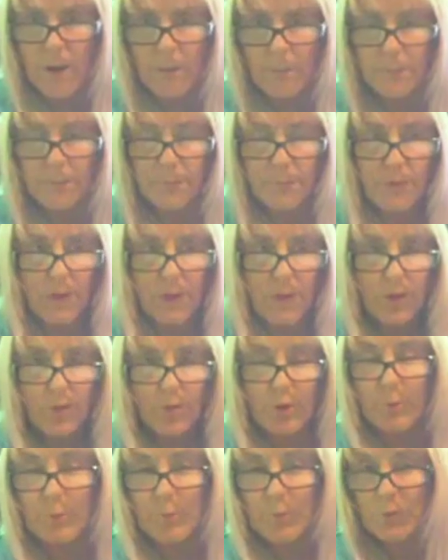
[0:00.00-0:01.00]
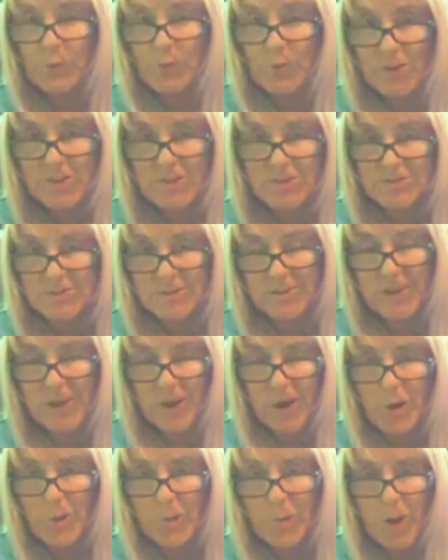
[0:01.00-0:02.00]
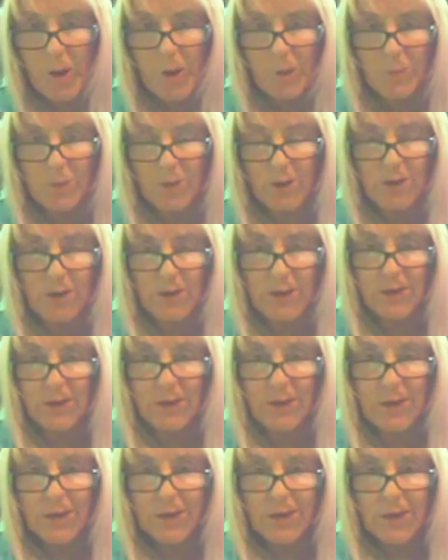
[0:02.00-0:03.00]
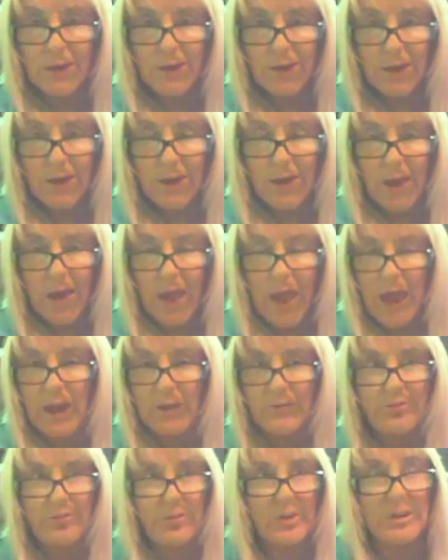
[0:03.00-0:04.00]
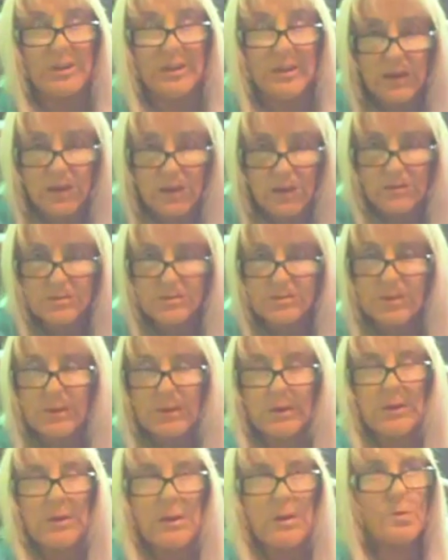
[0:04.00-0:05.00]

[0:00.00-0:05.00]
up that professed to care about me. And for years, the